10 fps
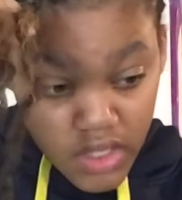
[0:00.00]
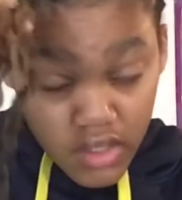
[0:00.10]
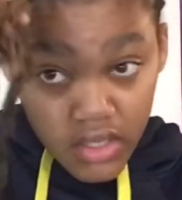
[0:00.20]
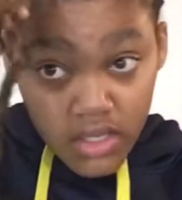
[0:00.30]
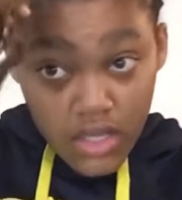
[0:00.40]

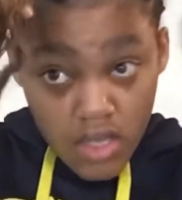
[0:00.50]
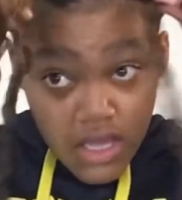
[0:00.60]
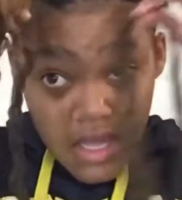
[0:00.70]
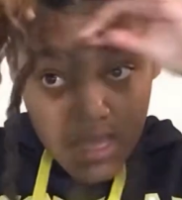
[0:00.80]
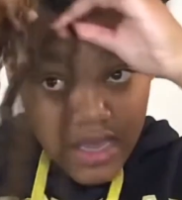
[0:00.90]
other
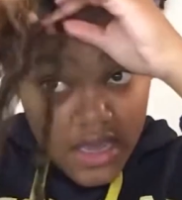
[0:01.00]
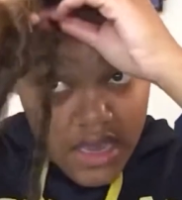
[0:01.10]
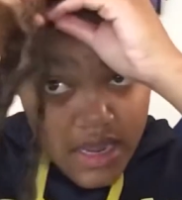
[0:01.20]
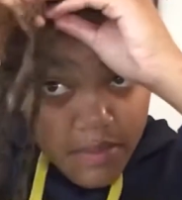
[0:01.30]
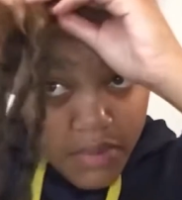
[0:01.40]

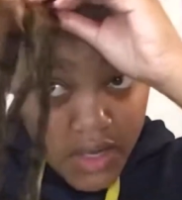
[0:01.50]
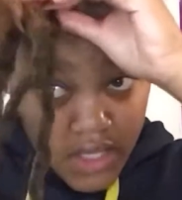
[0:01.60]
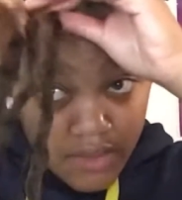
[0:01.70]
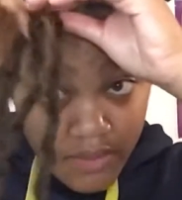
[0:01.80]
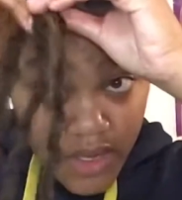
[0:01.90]
and putting
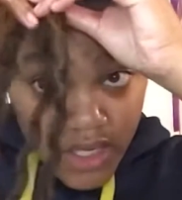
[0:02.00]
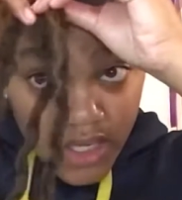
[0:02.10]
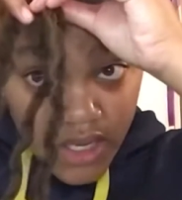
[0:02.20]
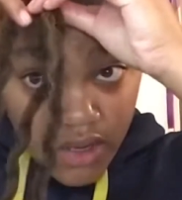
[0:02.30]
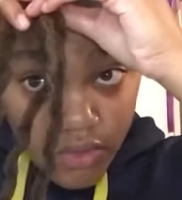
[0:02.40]
the braiding
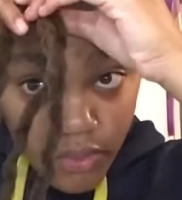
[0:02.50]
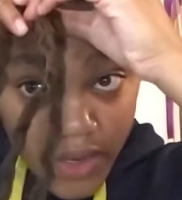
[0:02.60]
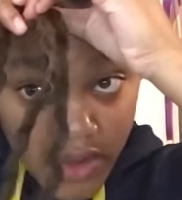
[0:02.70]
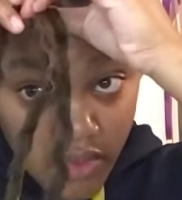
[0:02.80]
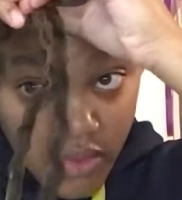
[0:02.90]
hair
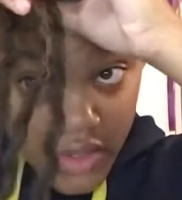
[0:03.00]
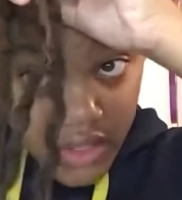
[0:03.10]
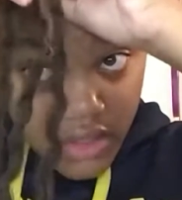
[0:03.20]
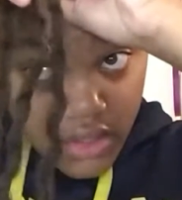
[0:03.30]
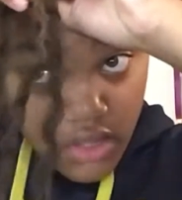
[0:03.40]
right on
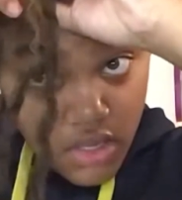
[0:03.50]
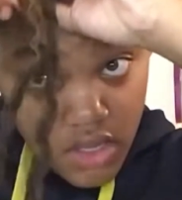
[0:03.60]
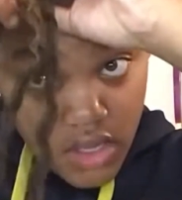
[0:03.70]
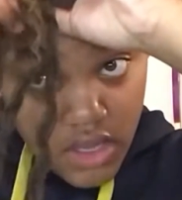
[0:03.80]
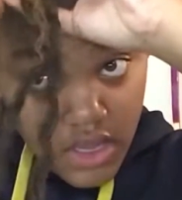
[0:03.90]
it.
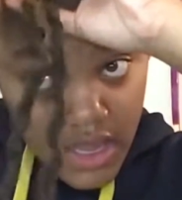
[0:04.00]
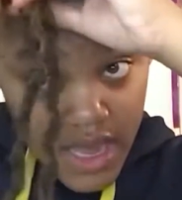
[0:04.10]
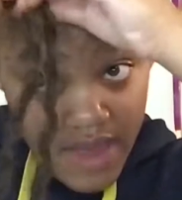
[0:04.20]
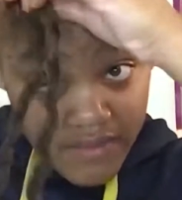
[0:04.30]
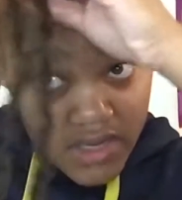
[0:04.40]
I
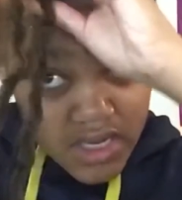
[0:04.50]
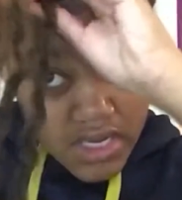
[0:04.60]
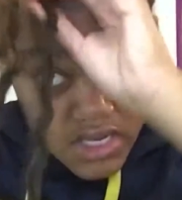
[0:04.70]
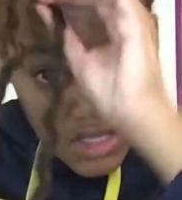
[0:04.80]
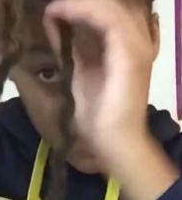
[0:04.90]
haven't done
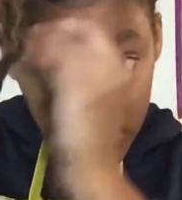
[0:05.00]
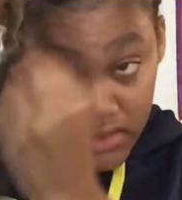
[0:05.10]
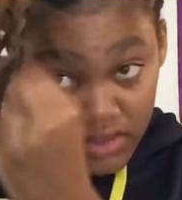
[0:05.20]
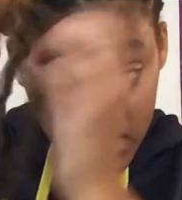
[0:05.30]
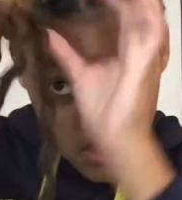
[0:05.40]
anything to
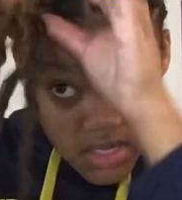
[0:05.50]
it.